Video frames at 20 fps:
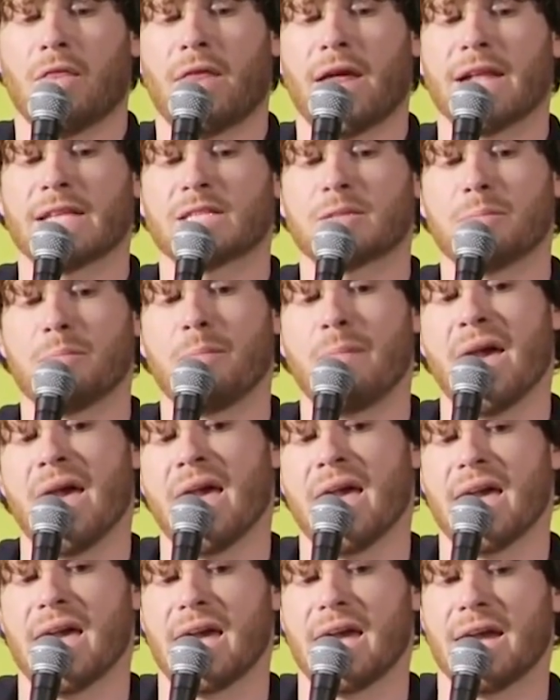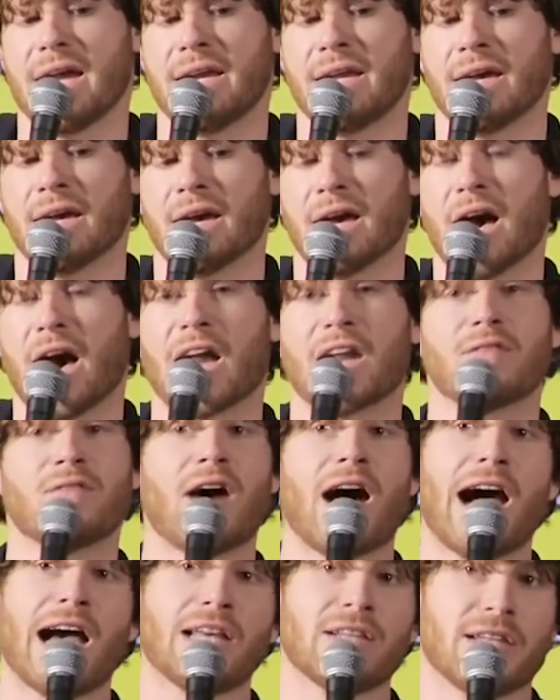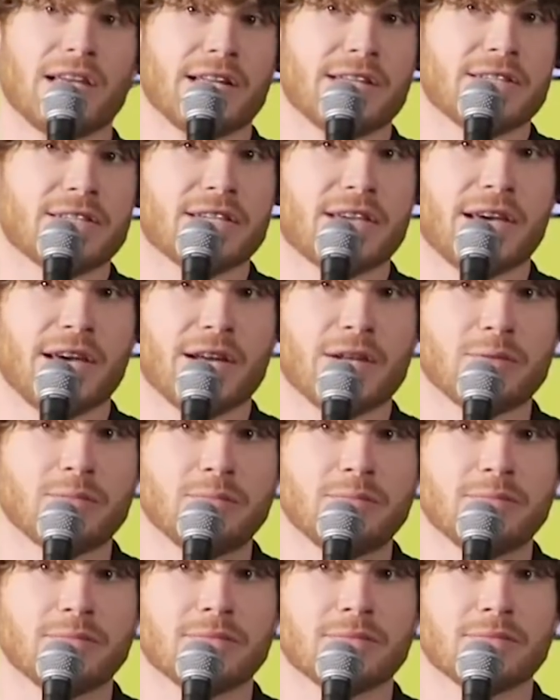That's made out of eyelid skin.